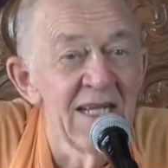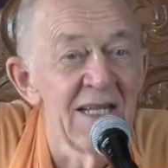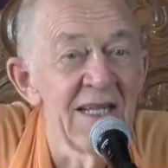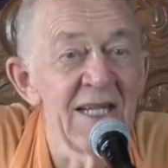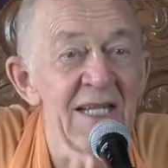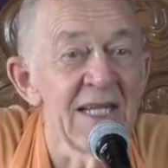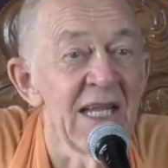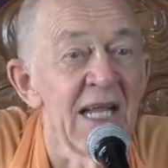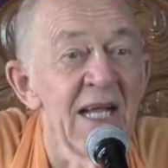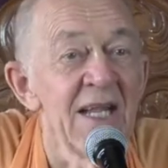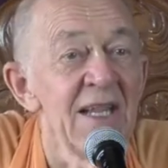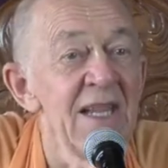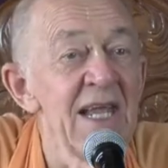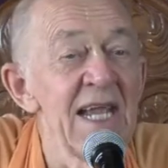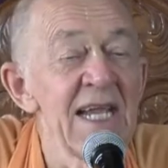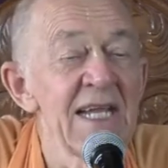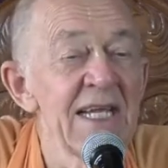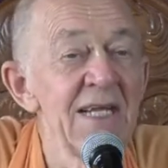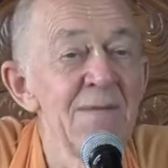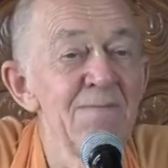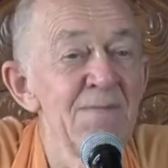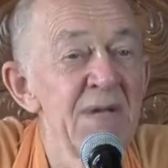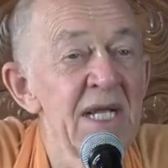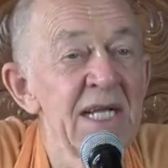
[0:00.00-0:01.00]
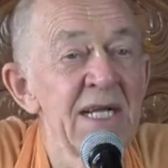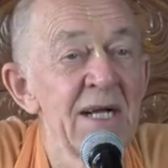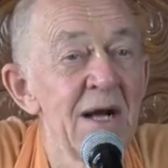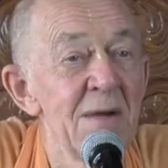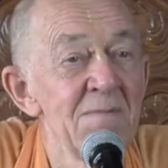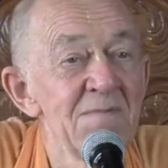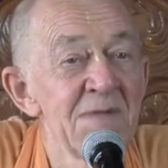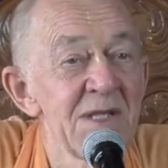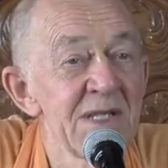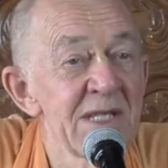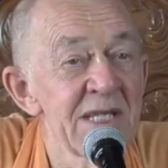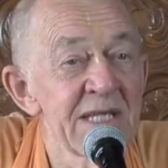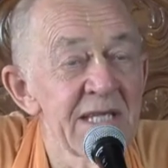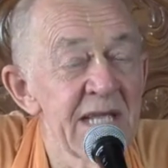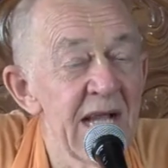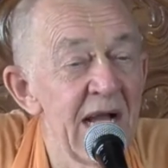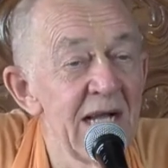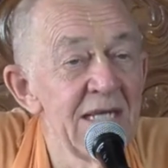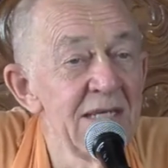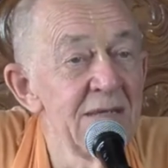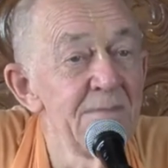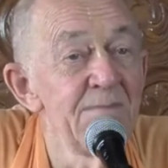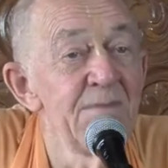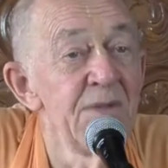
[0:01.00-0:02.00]
that they can become
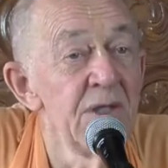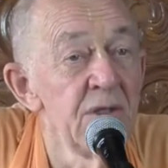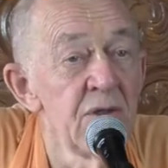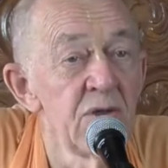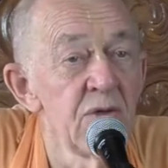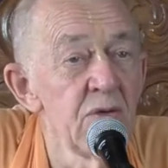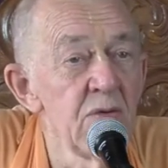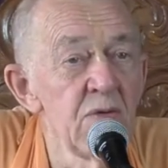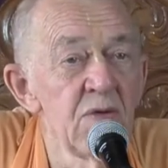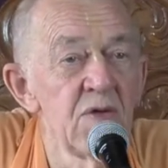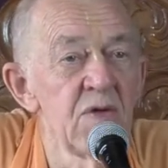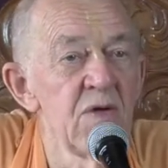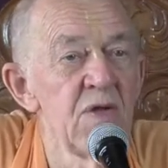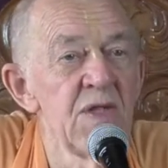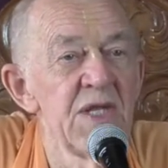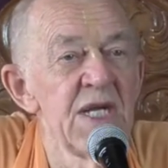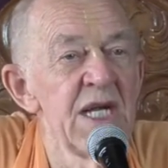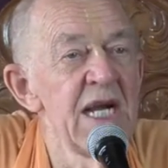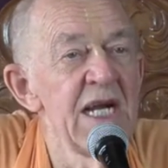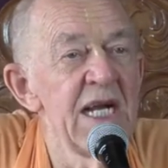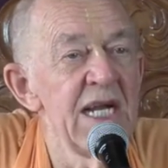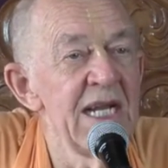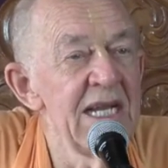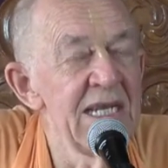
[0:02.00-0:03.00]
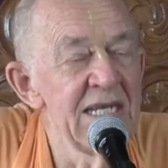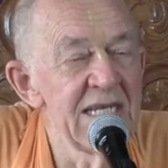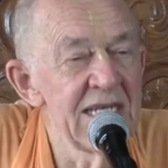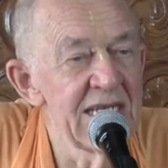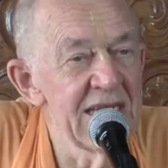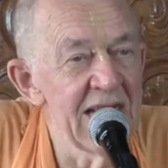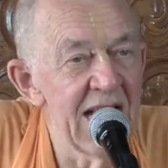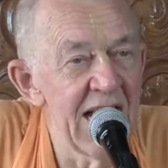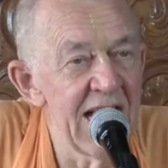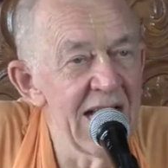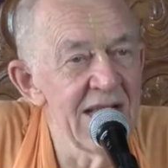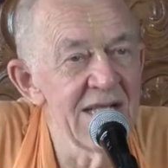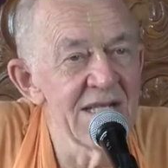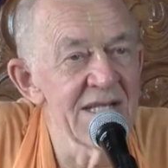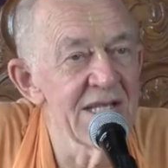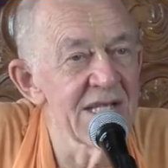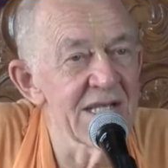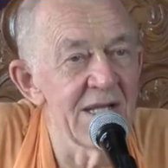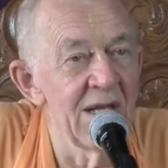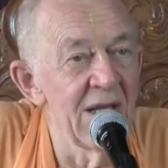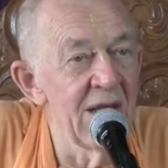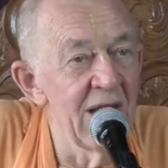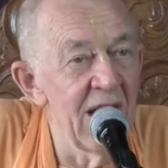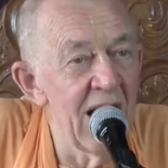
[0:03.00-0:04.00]
stunned due to their
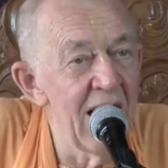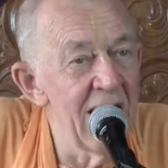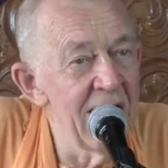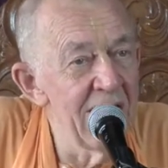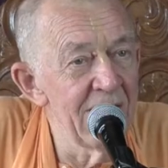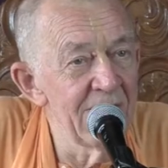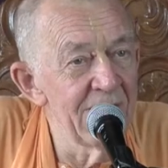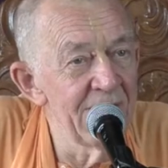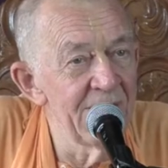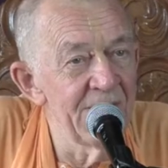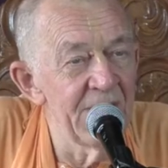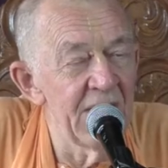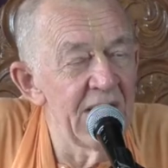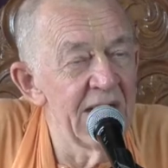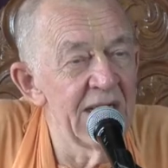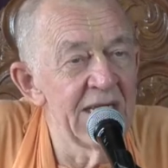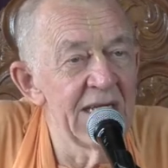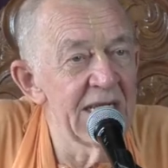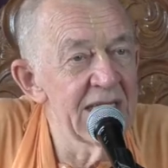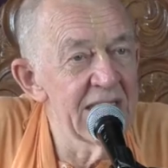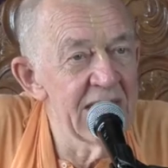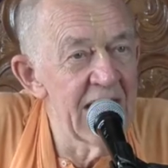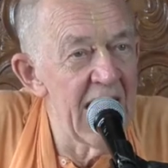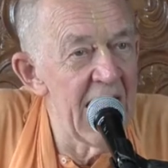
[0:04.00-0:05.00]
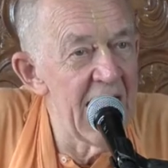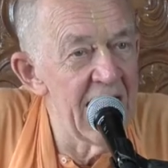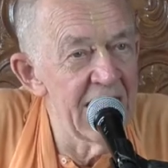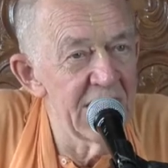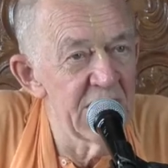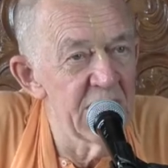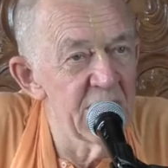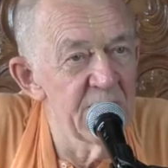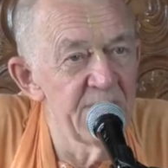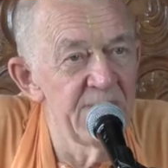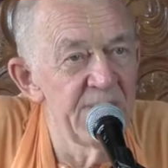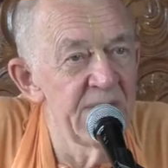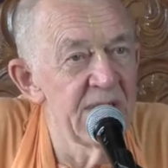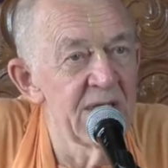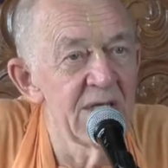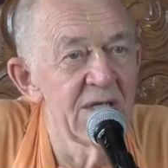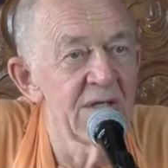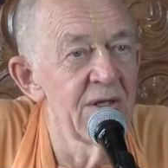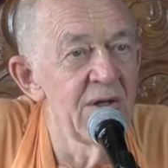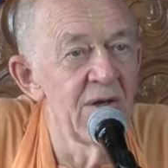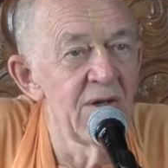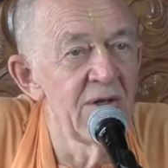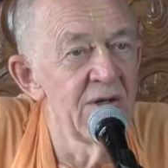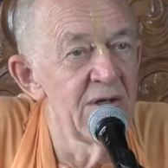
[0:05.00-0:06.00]
intense love and
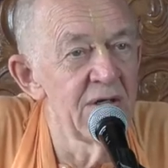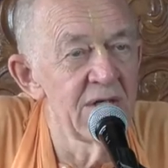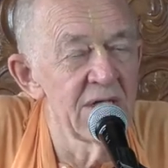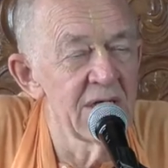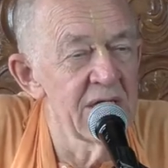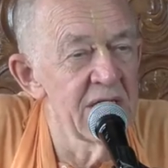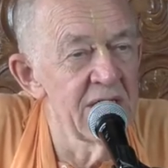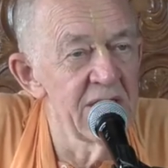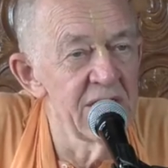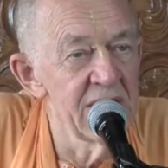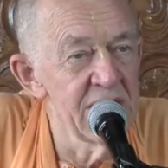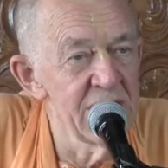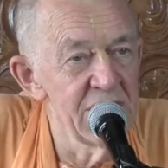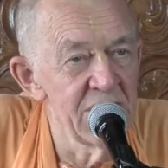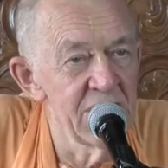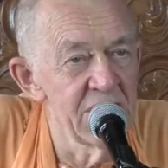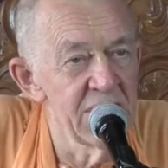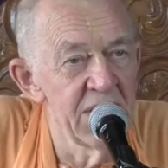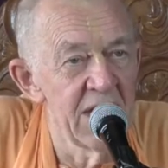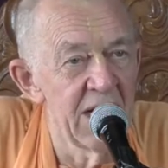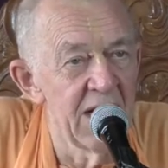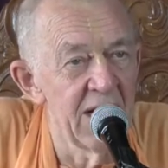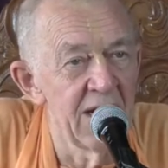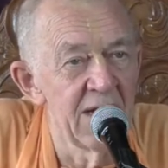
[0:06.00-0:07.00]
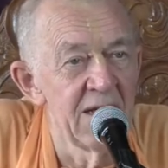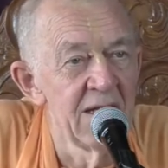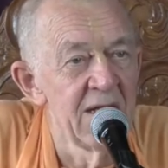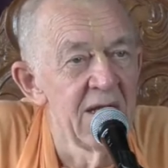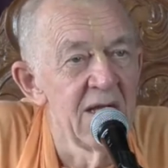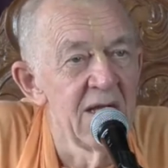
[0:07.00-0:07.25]
attachment to Lord Krishna